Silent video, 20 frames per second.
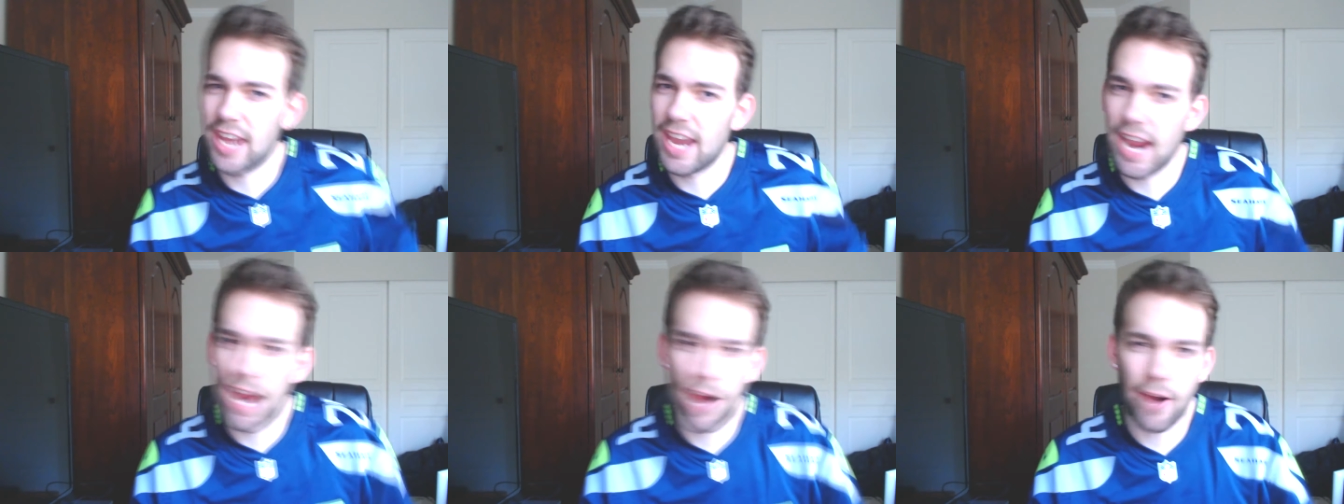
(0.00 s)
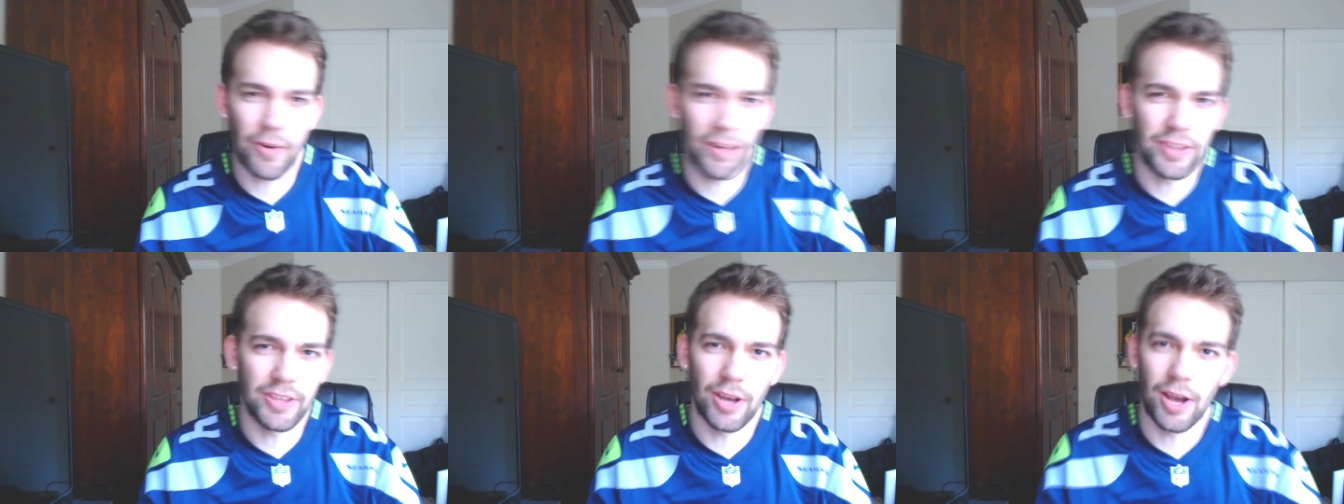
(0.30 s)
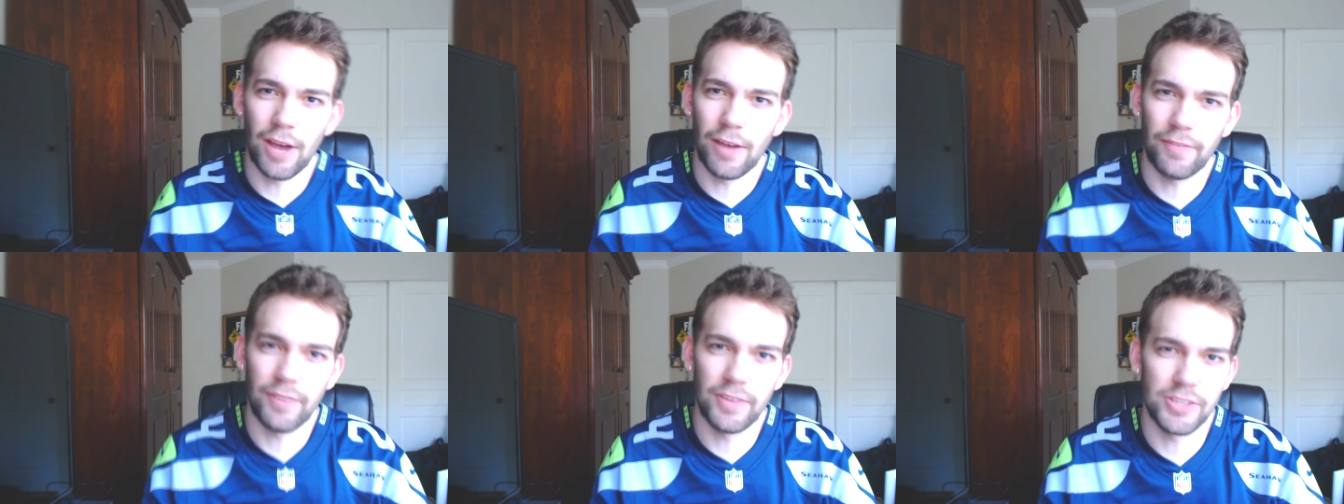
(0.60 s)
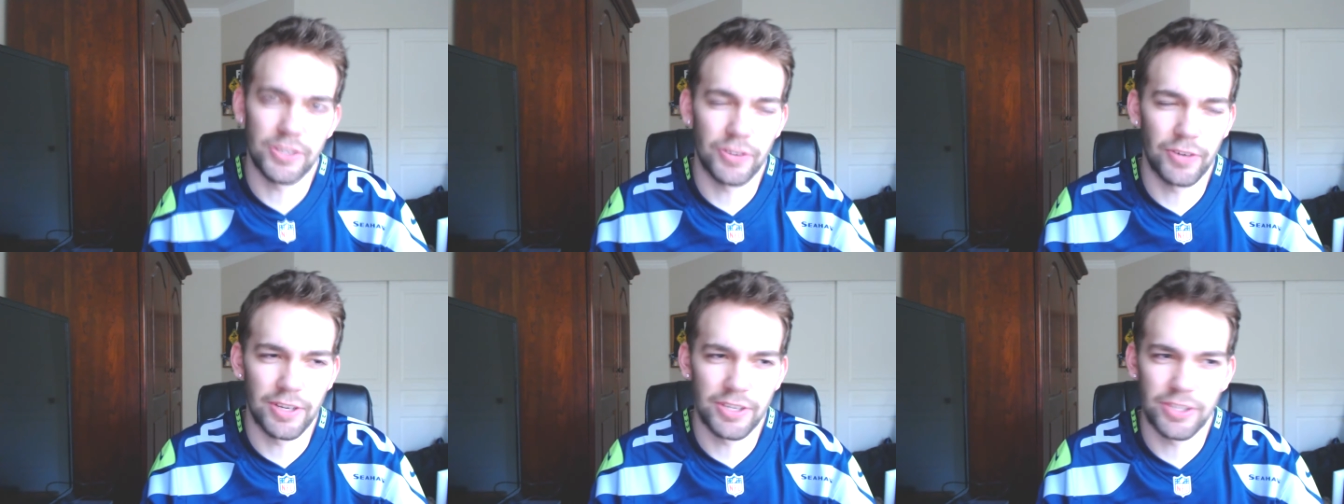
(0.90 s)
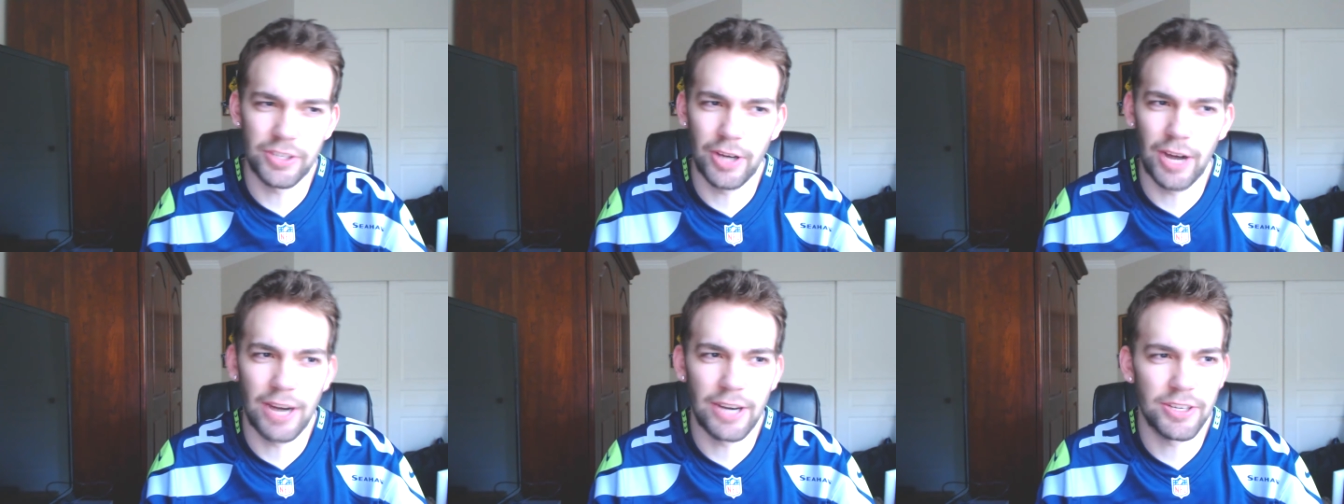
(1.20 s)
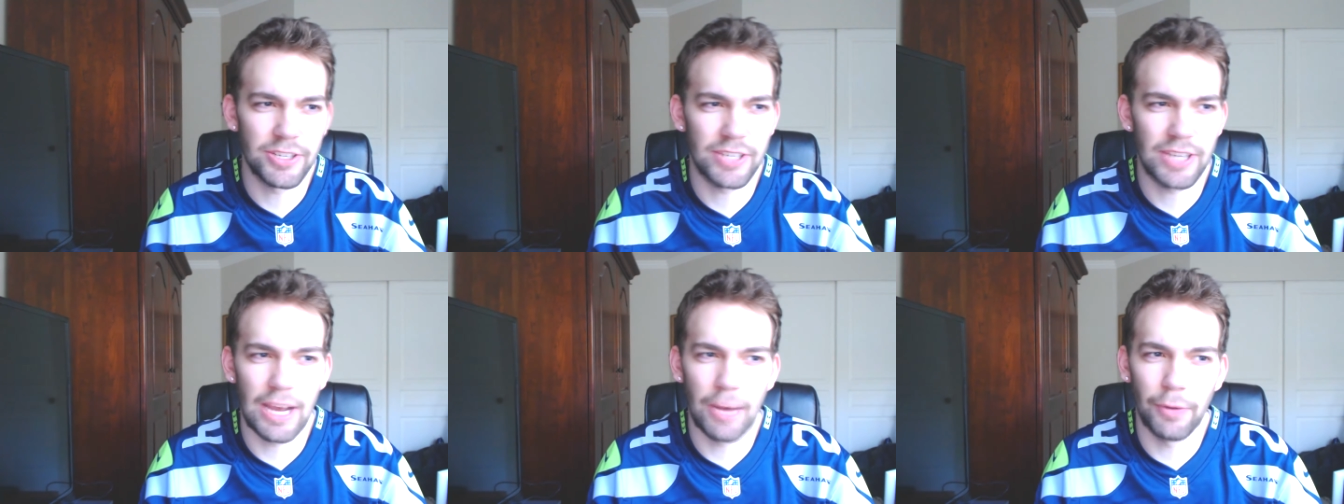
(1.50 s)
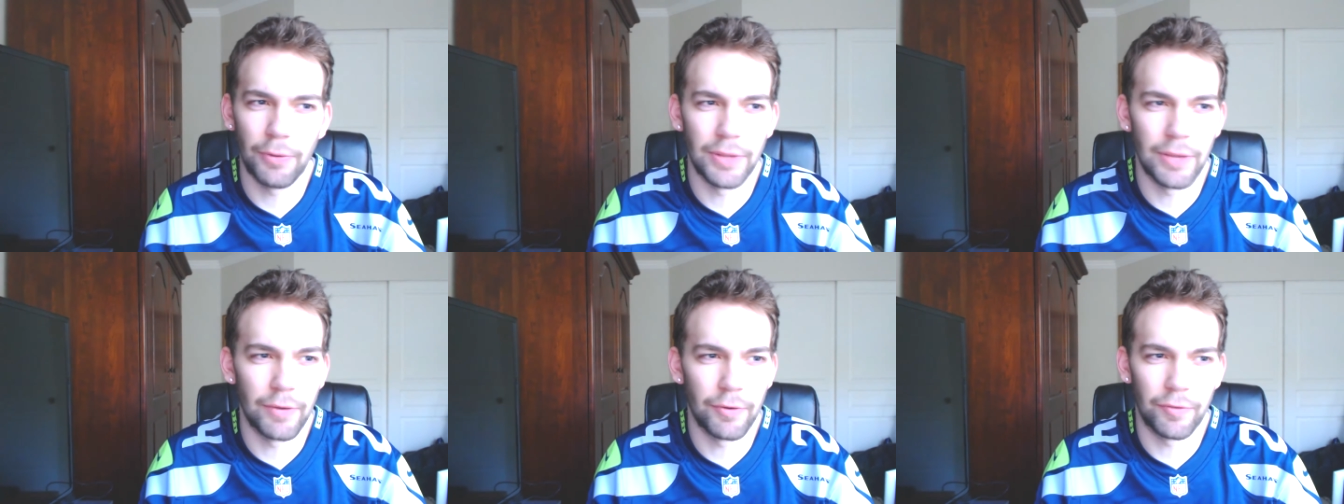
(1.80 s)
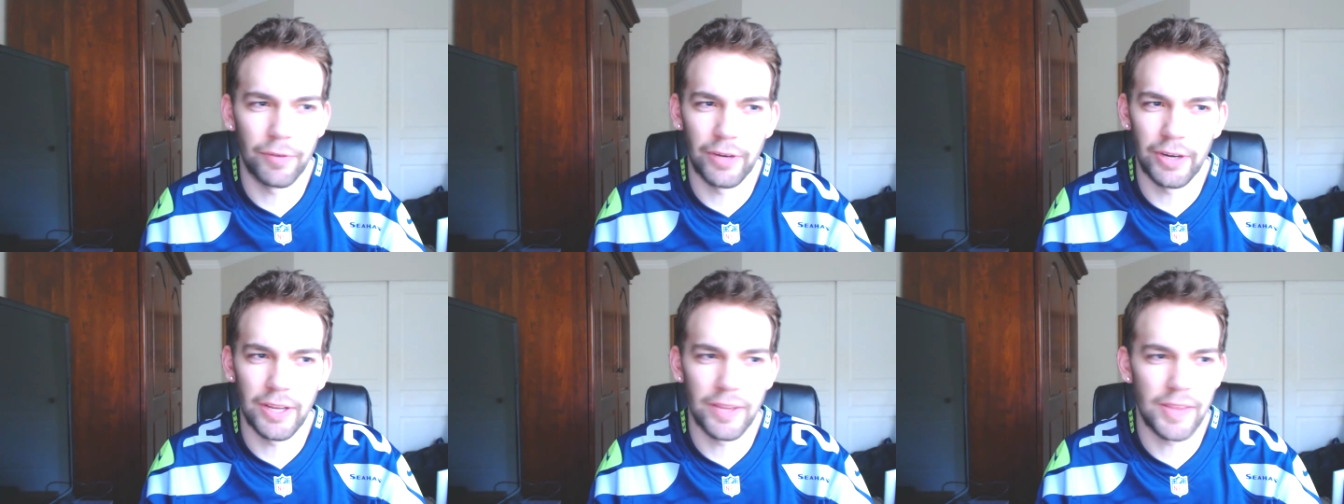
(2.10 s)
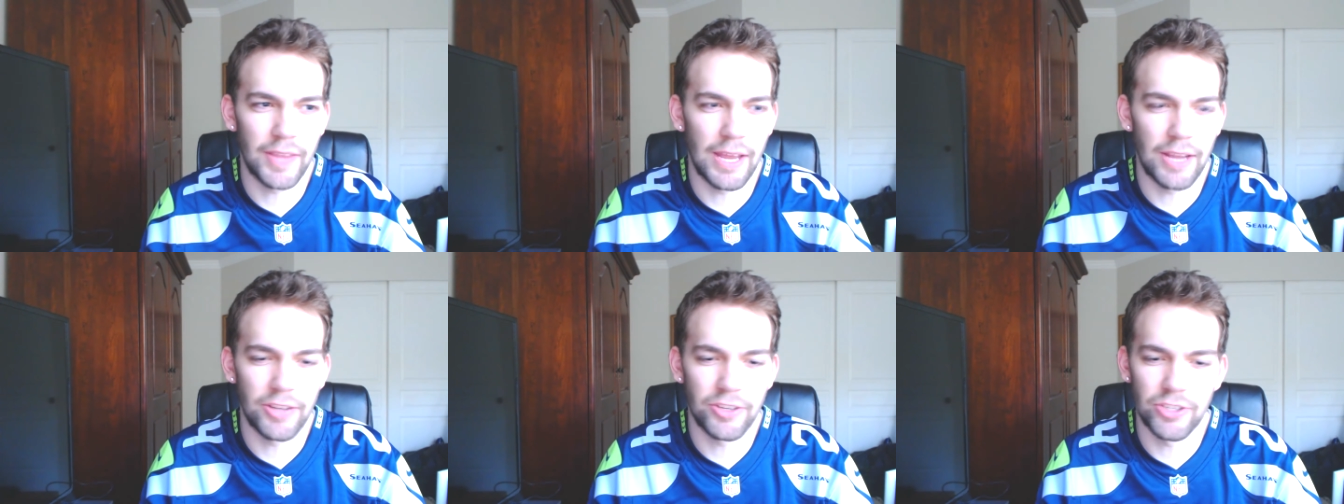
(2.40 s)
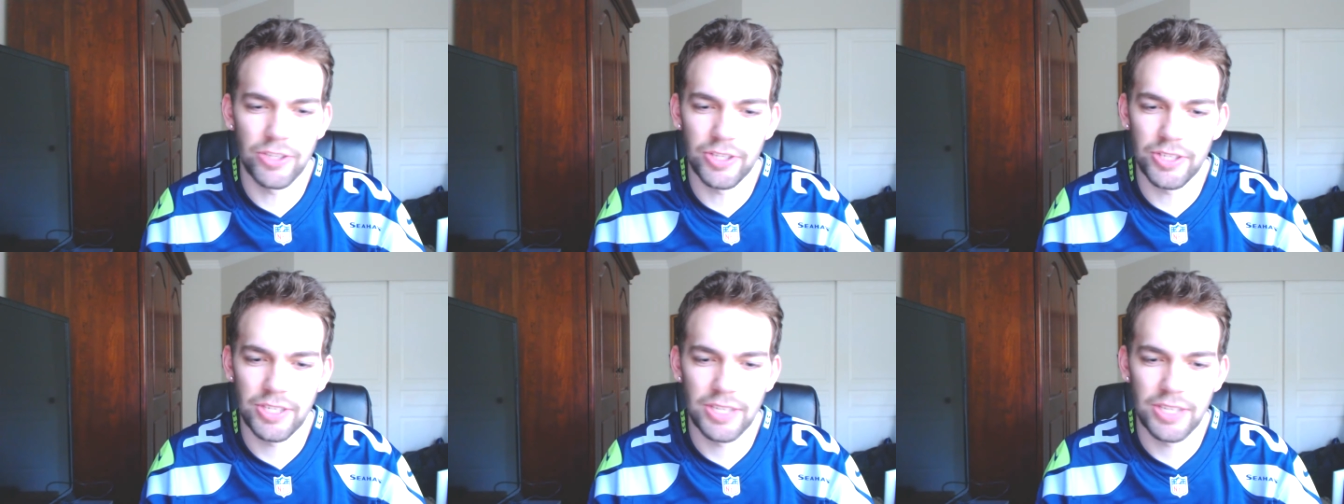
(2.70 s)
carried the offense the rest of the year. I will never forget that.